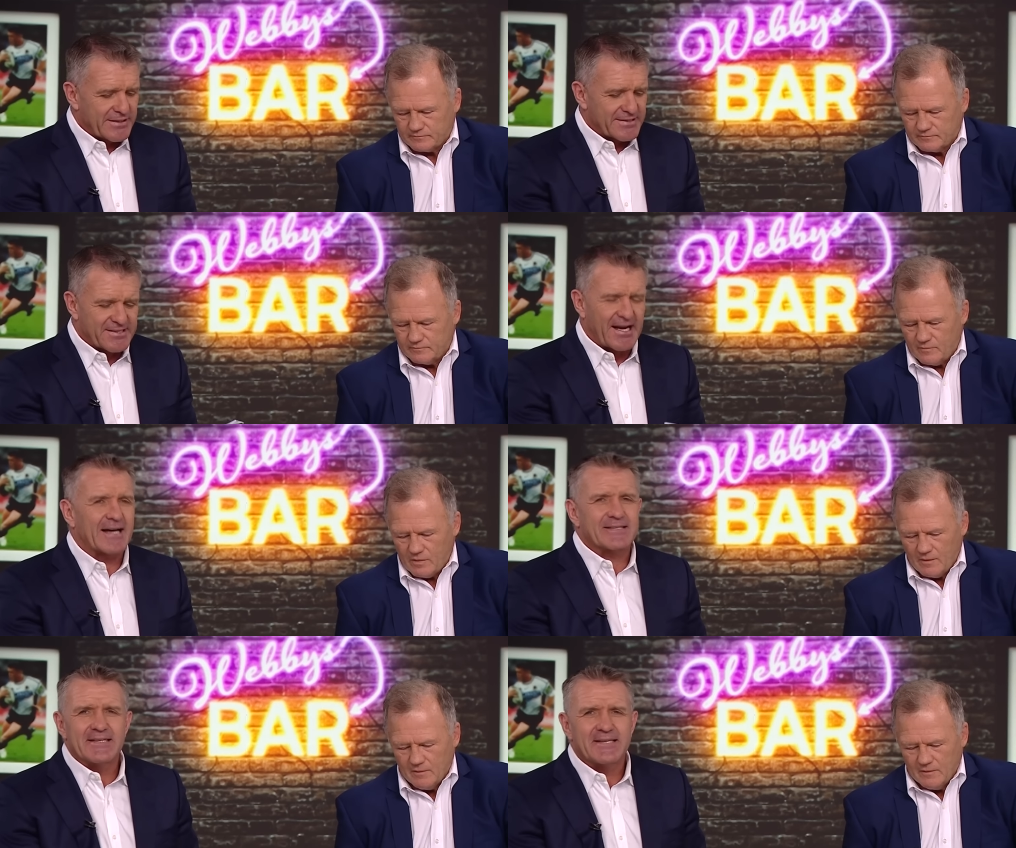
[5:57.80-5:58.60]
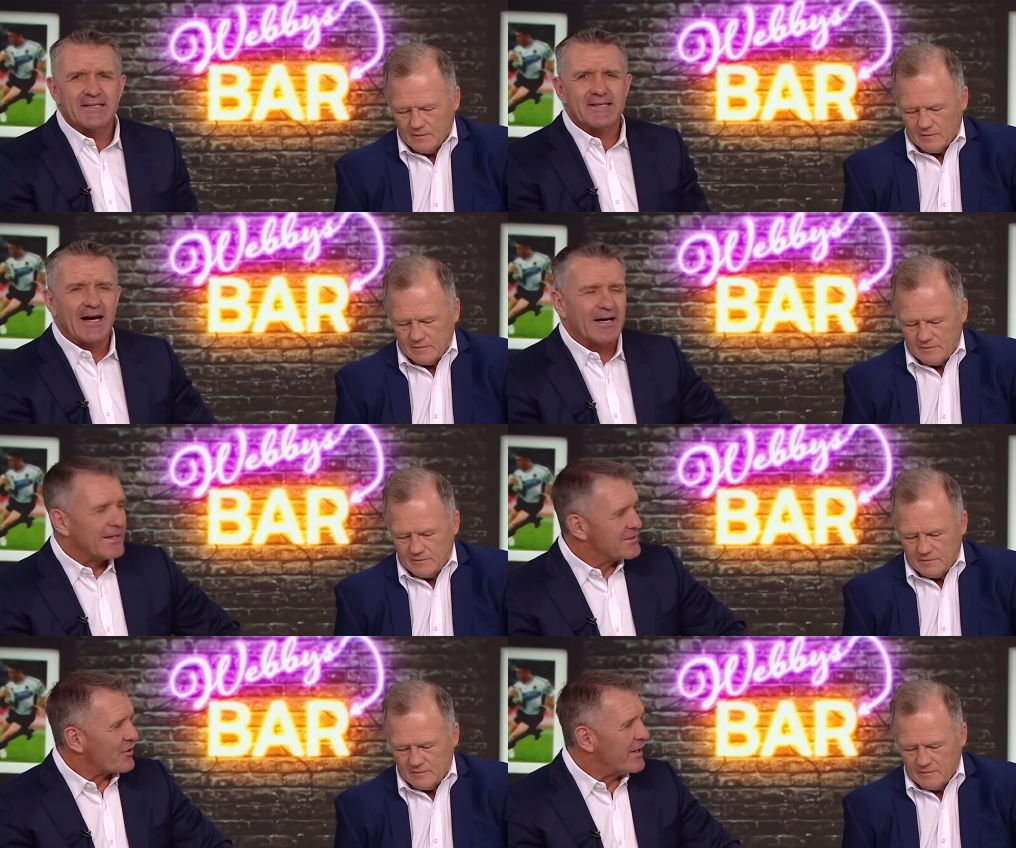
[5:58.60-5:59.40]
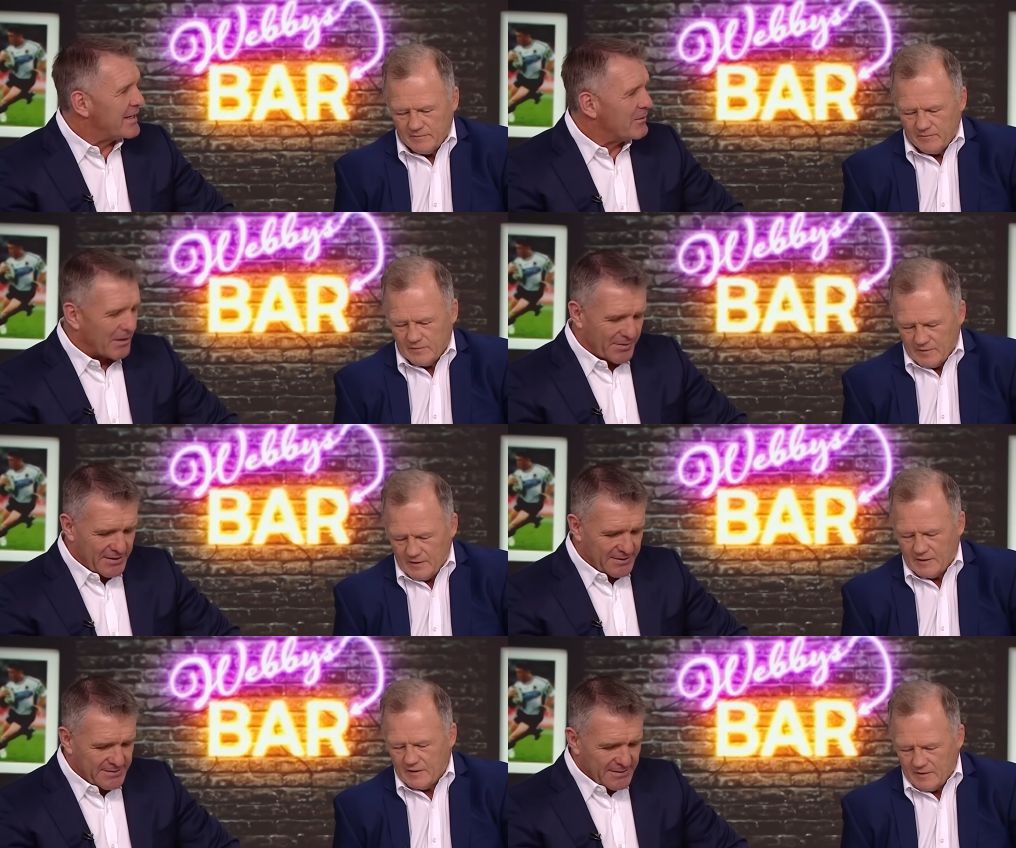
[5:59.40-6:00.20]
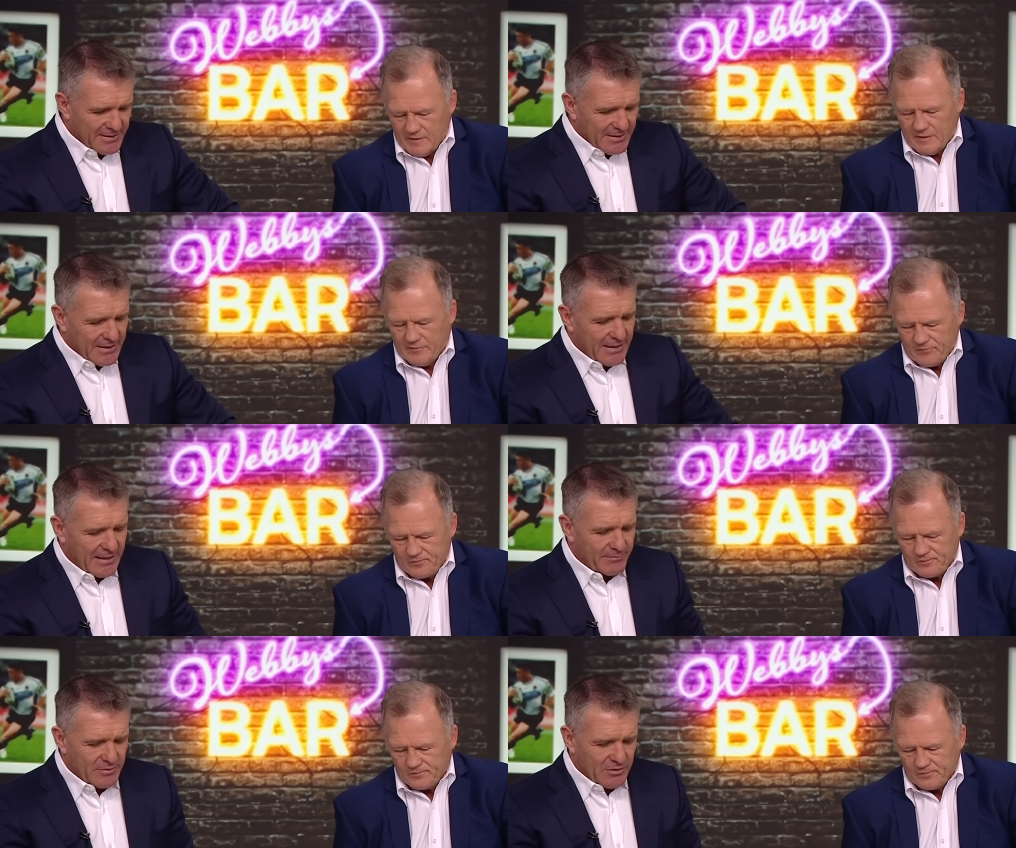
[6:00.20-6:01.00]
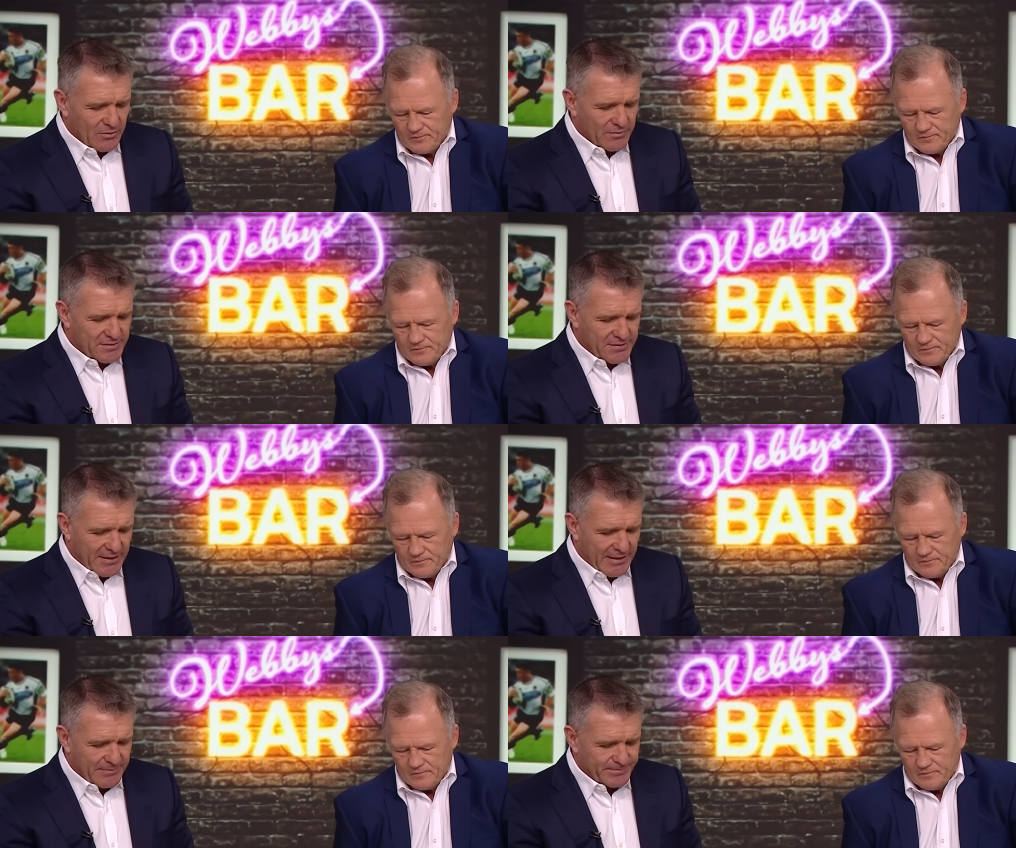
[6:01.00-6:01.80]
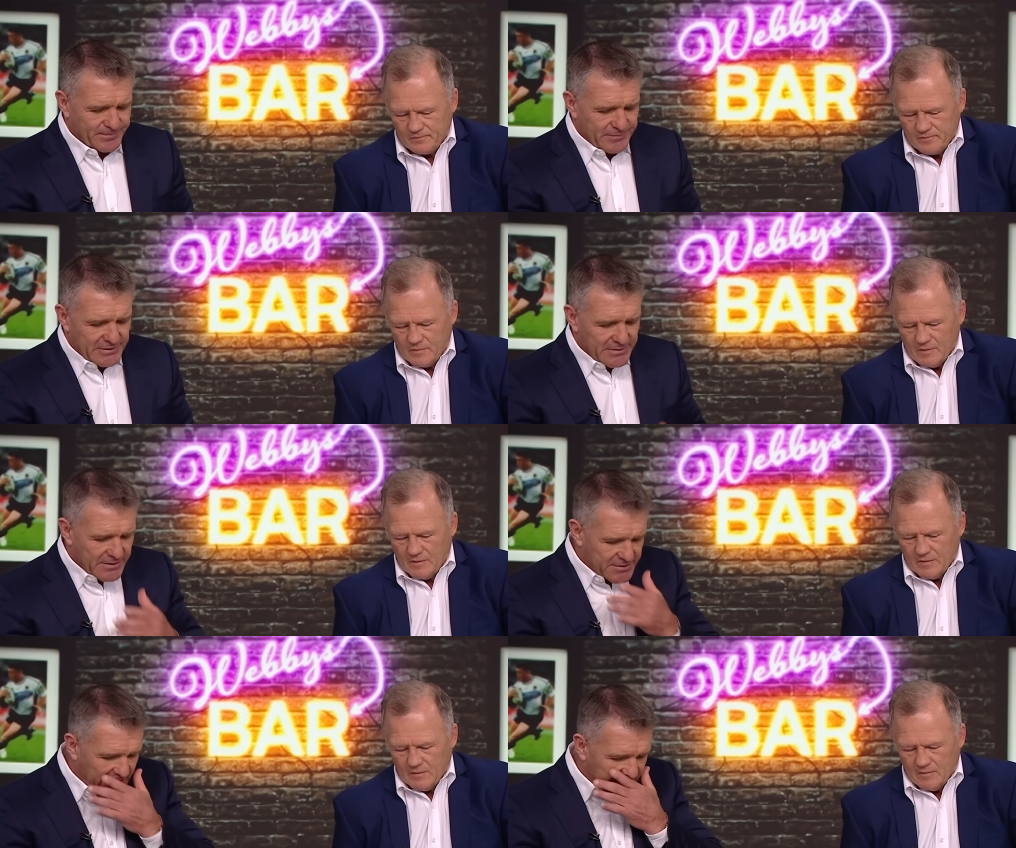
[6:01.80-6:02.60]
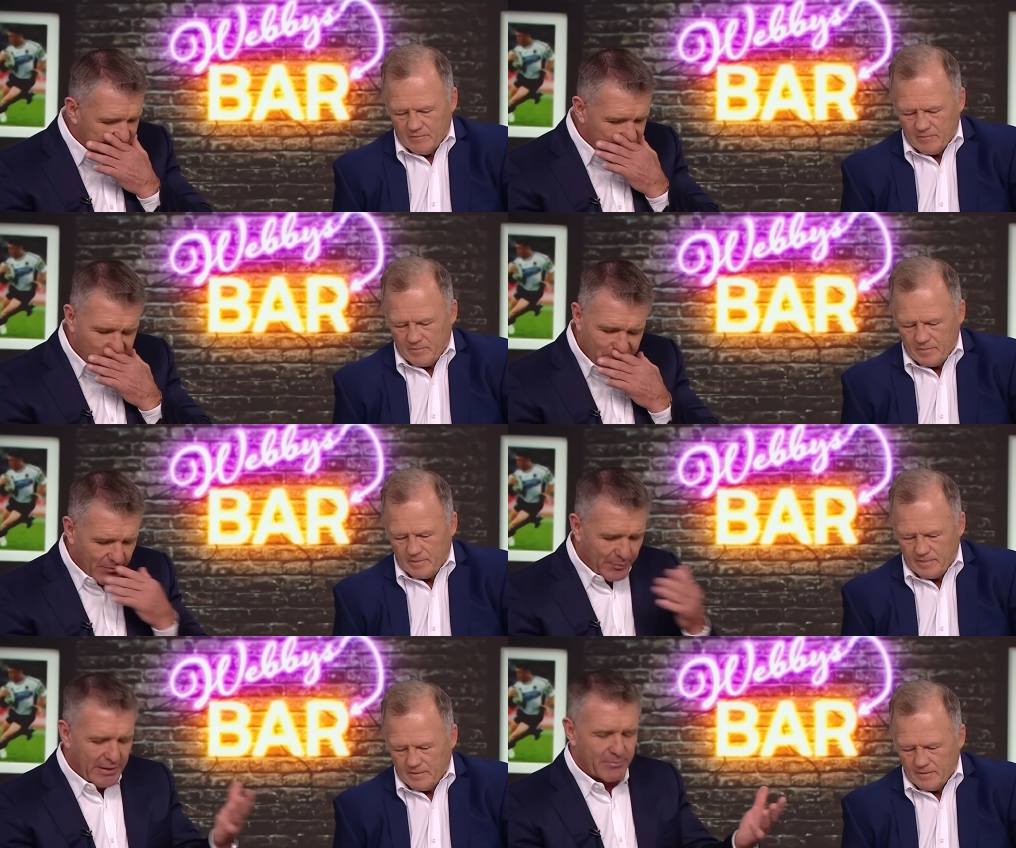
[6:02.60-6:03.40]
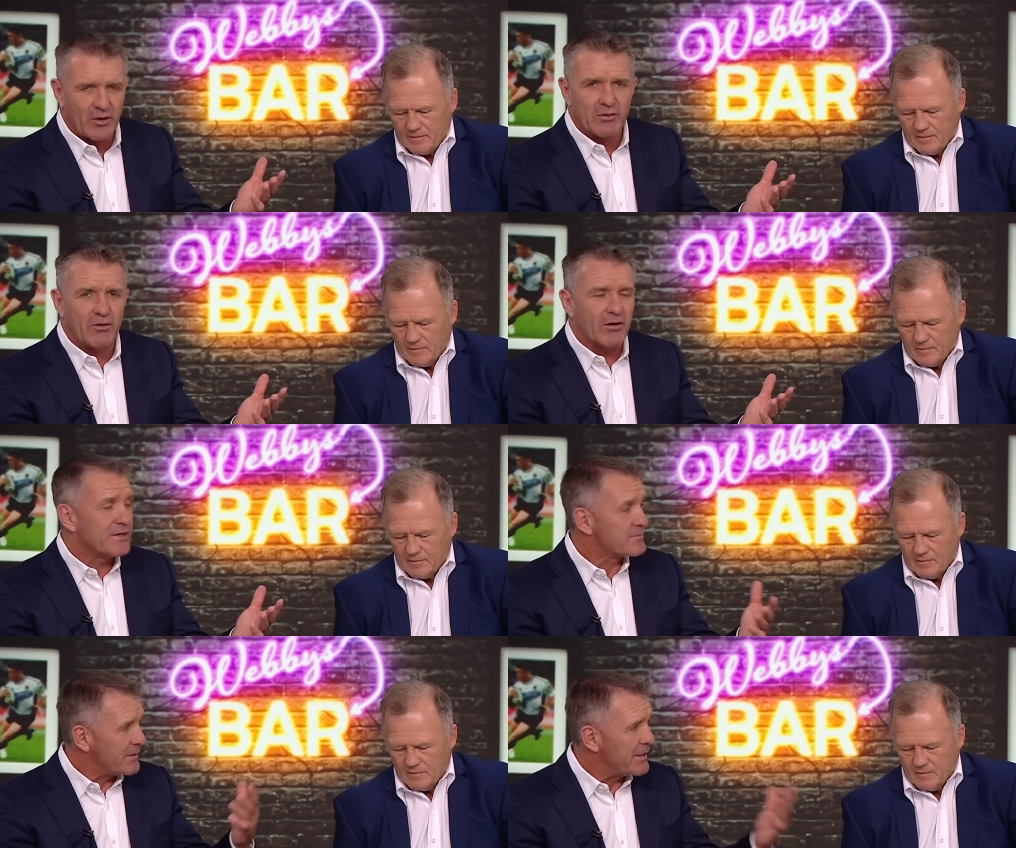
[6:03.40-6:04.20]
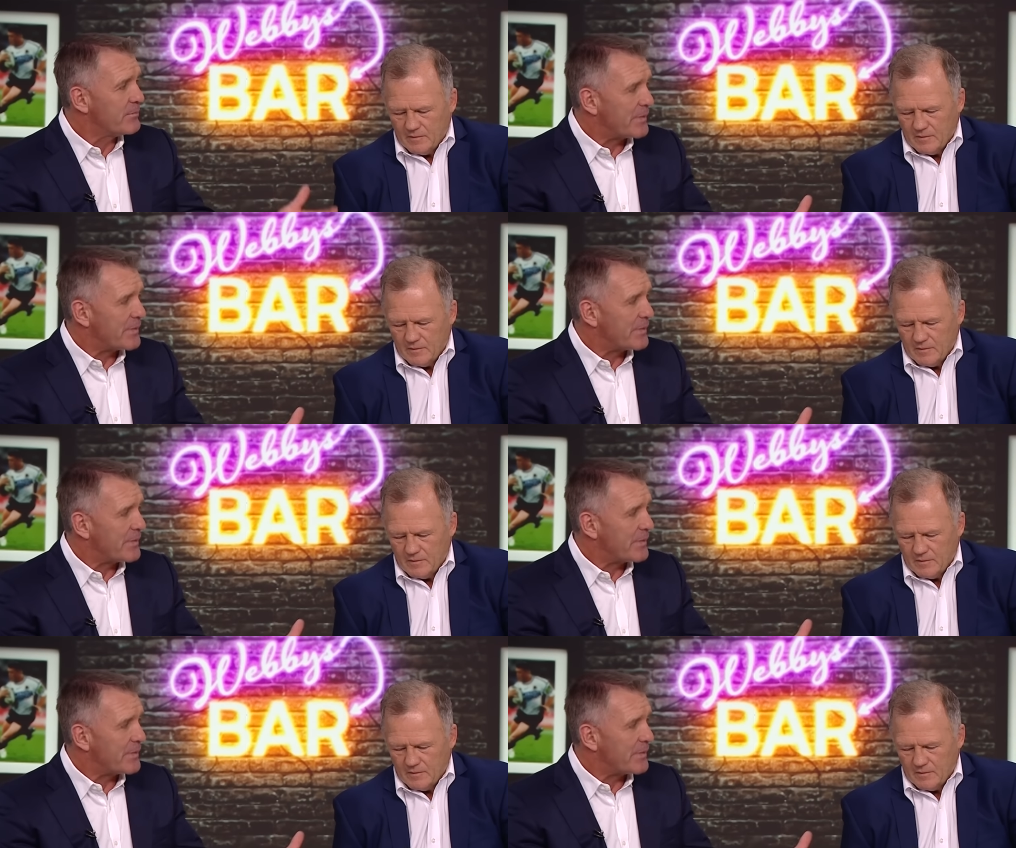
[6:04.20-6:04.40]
Speaker 1: against the Sharks. This is an intriguing one. Yeah, yeah. Um, of course, um, the Sharks were beaten by the Warriors. We didn't